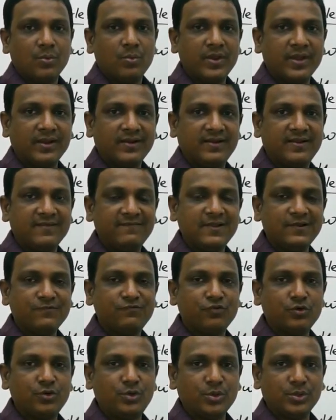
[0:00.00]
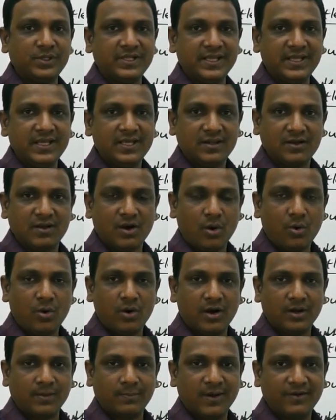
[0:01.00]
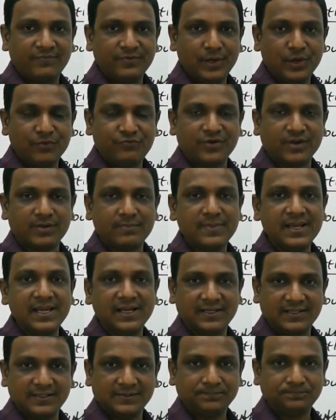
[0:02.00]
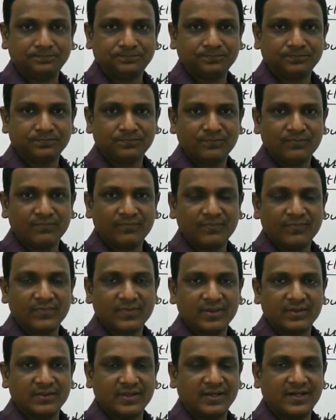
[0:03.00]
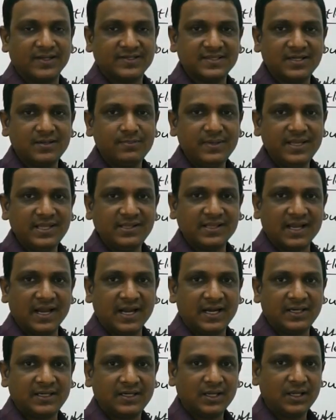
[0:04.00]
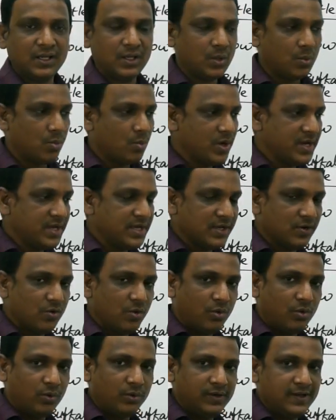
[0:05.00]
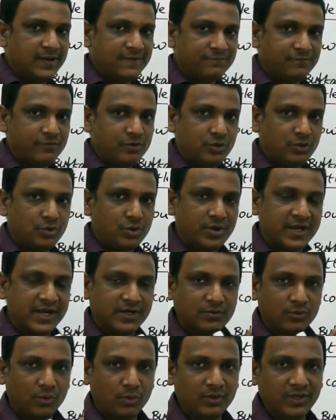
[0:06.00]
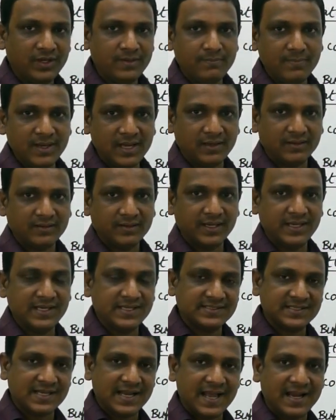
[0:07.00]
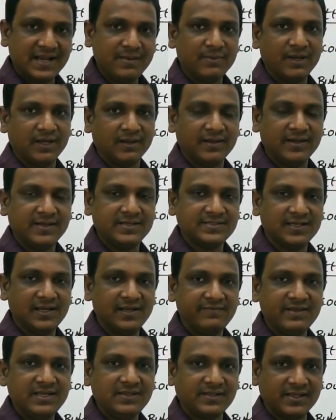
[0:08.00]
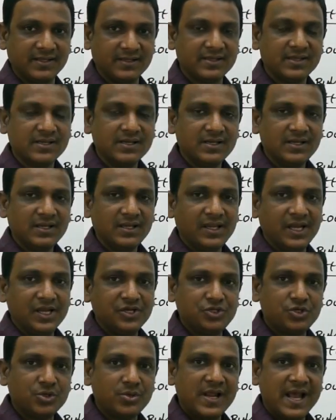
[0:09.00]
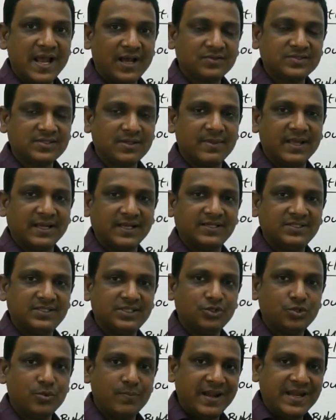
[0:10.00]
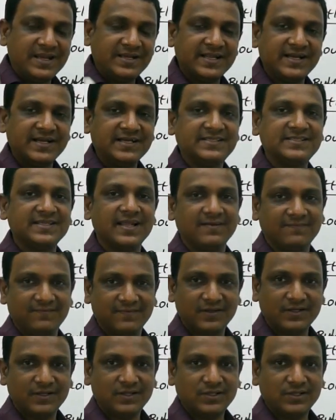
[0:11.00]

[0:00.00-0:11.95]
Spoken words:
we are giving food to the cow or buffalo for milk. That doesn't mean that we give only food to get only milk. It is an animal. It is a living thing. It should have some energy to maintain itself.